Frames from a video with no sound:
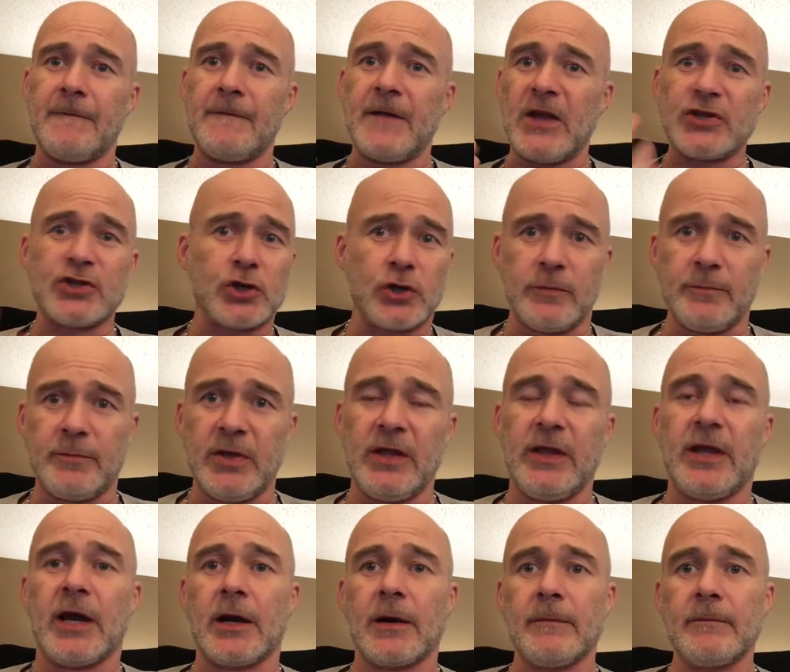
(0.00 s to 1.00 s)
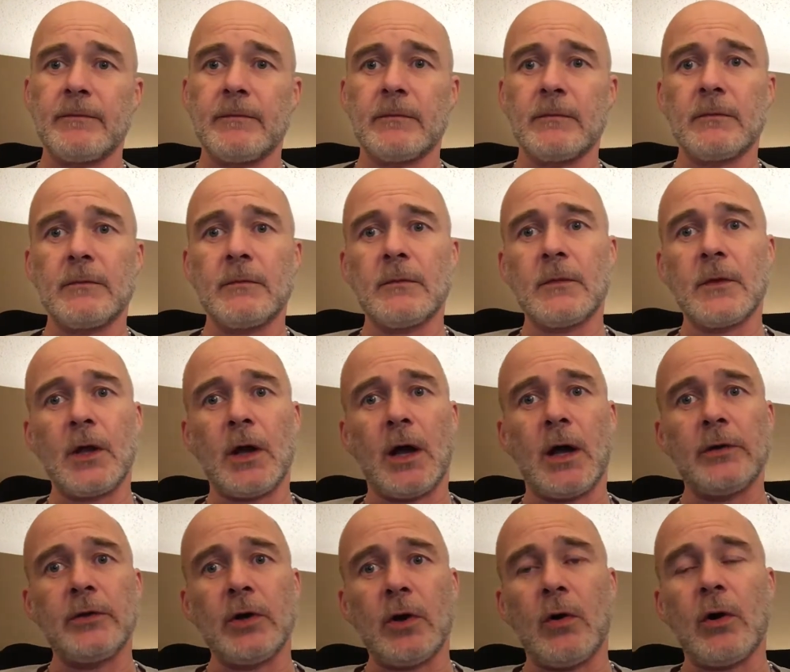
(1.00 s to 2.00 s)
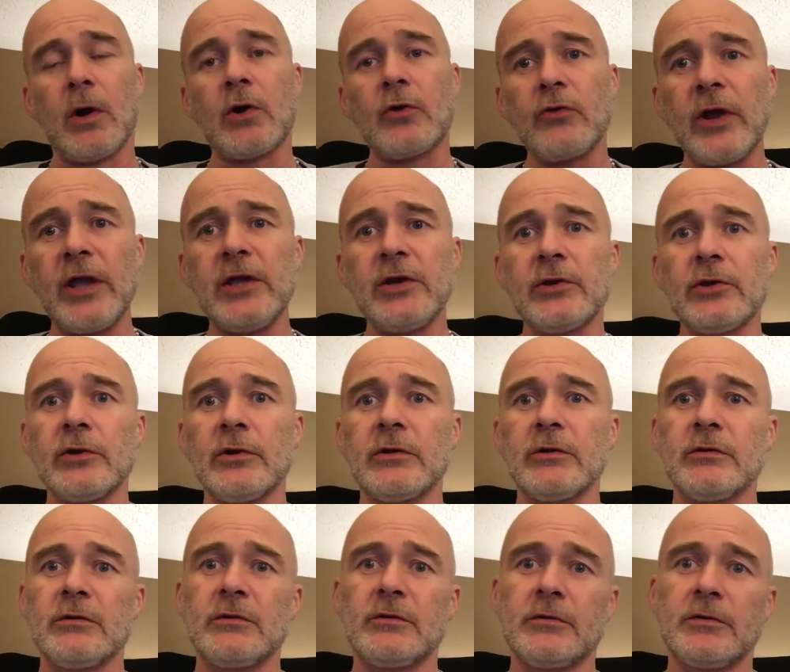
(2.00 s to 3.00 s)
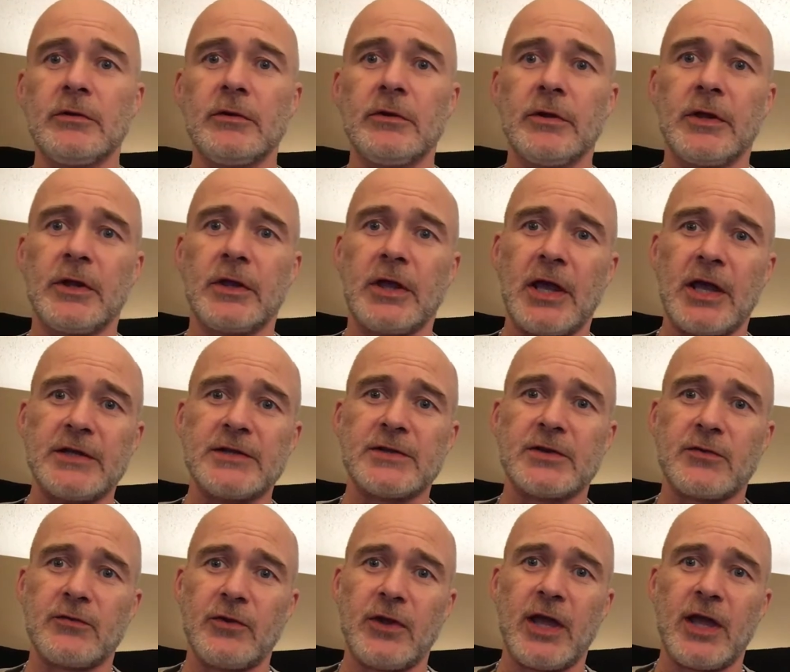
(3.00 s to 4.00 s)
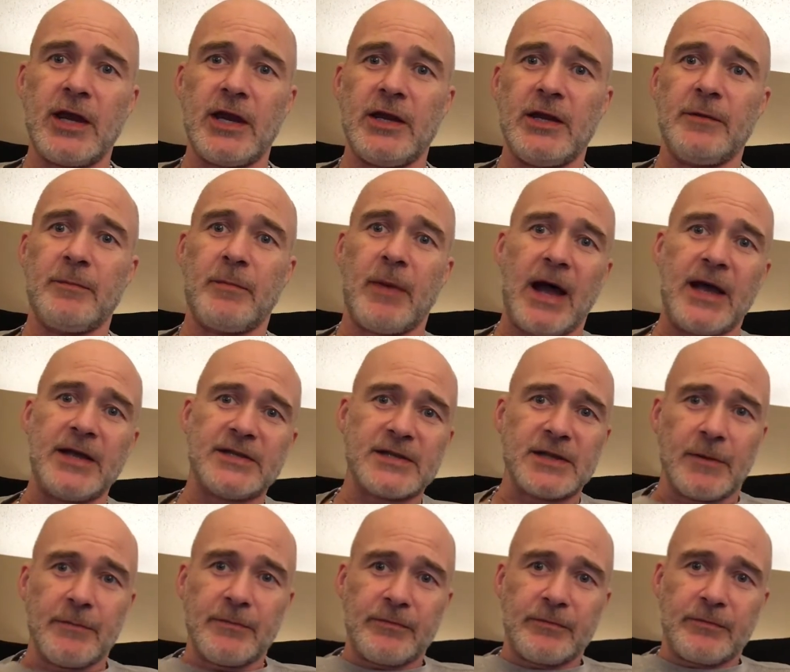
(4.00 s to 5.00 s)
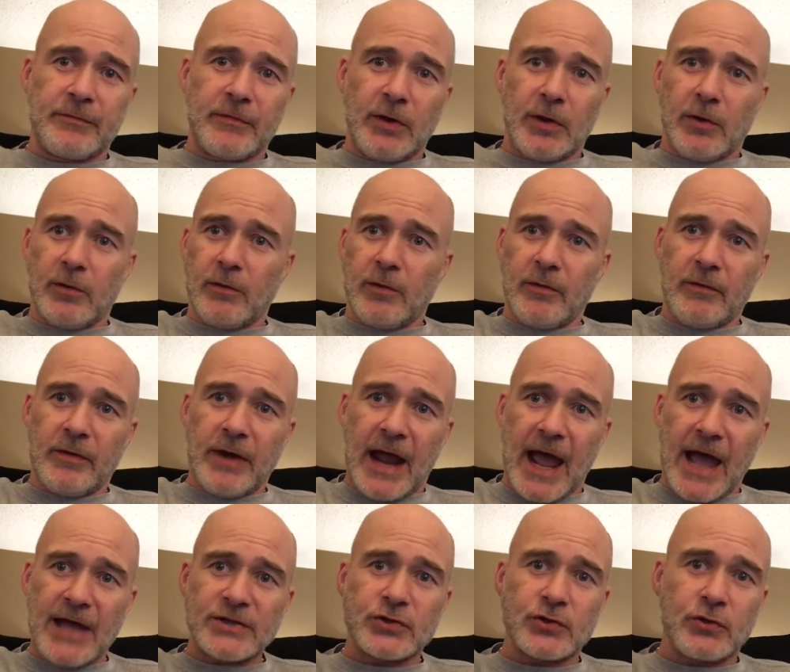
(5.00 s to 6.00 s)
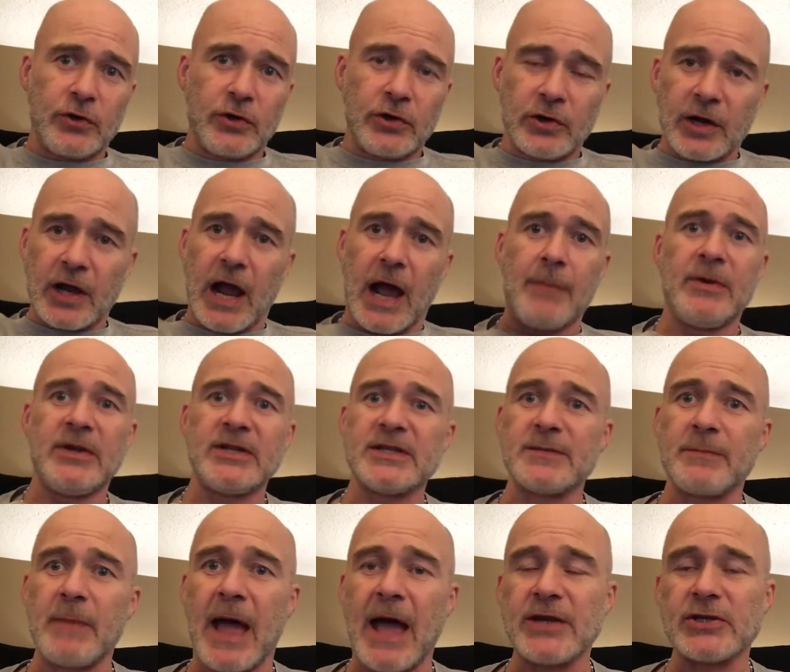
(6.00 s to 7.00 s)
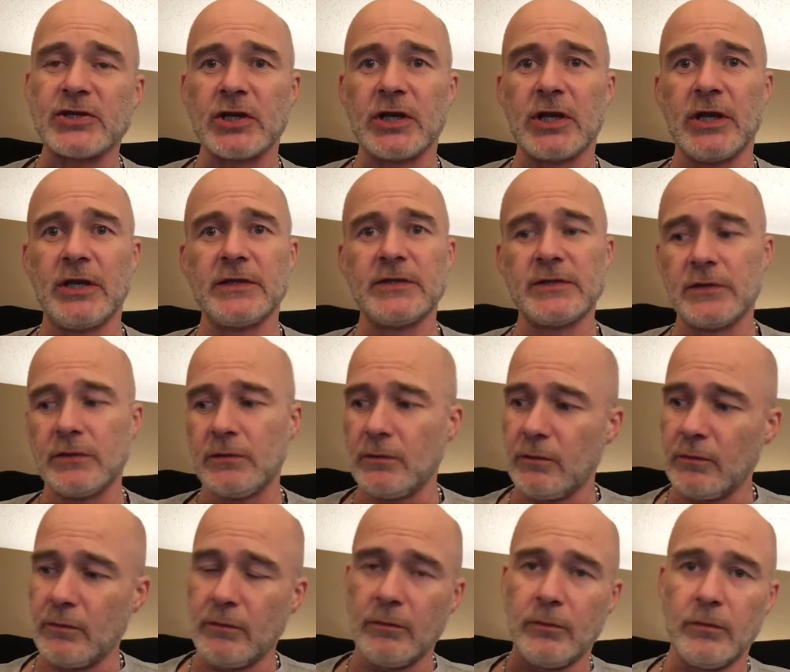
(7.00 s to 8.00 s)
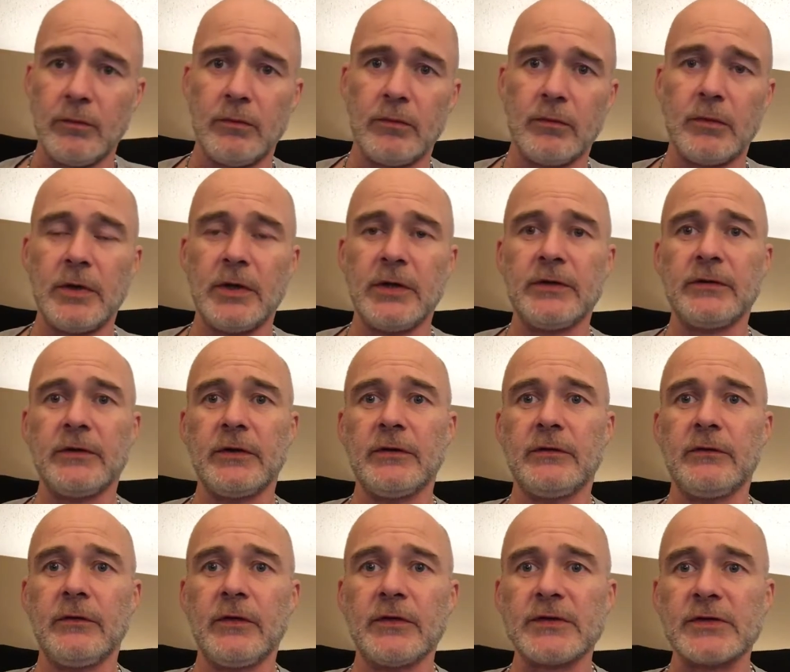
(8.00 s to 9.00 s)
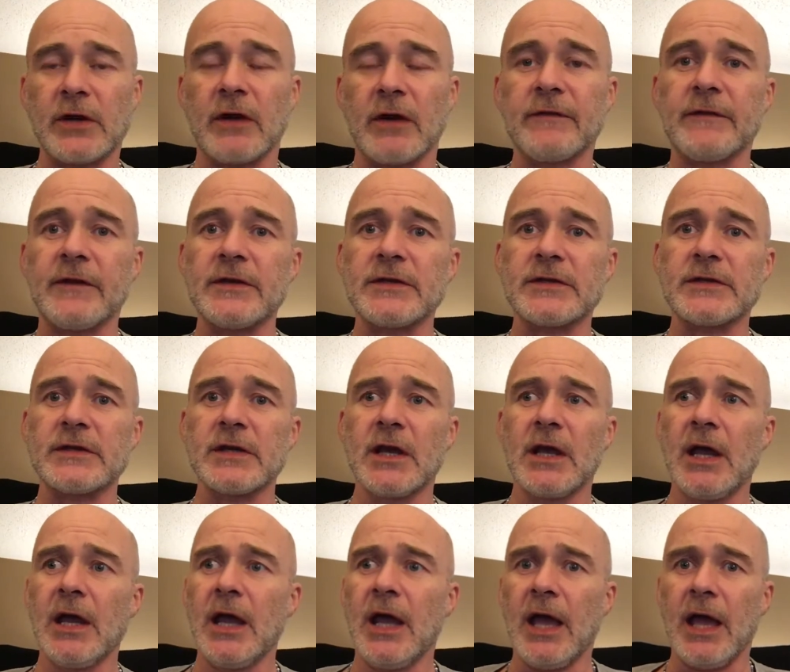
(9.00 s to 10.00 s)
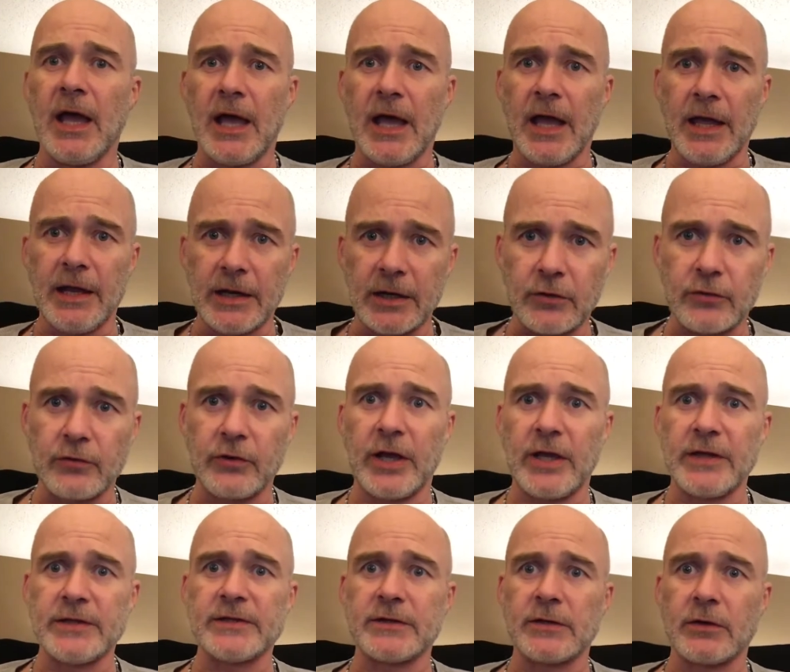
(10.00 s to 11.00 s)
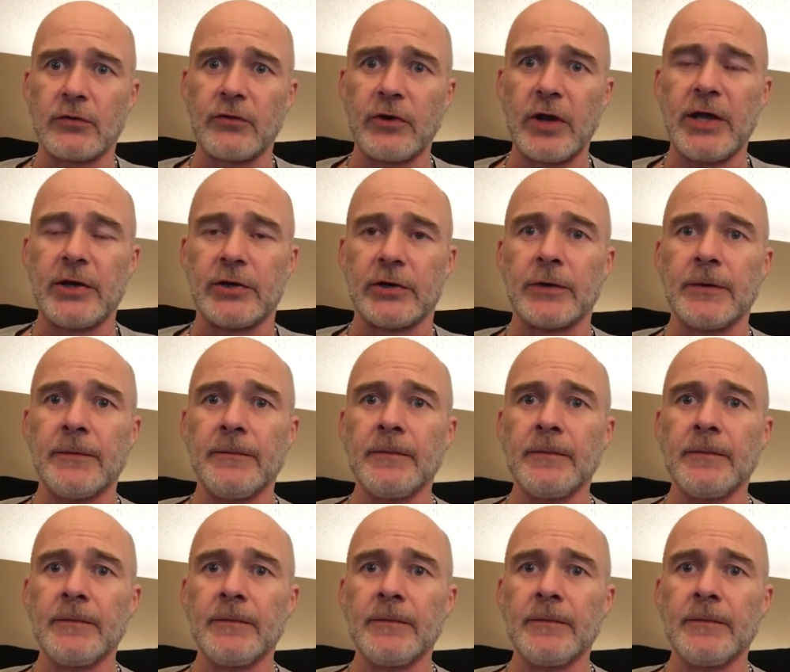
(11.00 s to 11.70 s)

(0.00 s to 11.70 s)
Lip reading: It shouldn't be there. A crater gets created by some, asteroid or a comet smashing into the surface, and it creates the crater.